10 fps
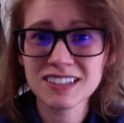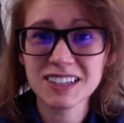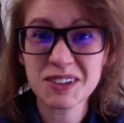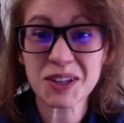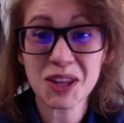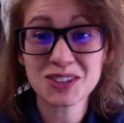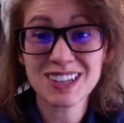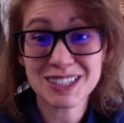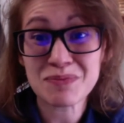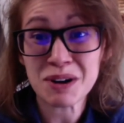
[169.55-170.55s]

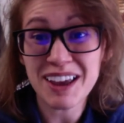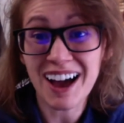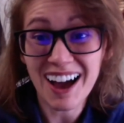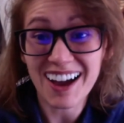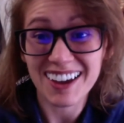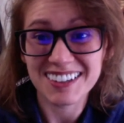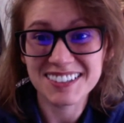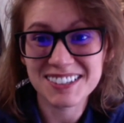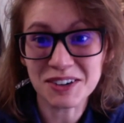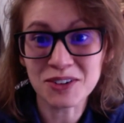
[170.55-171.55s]
That's pretty high.
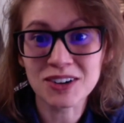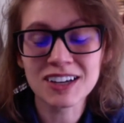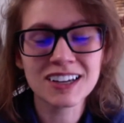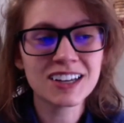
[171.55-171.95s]
So,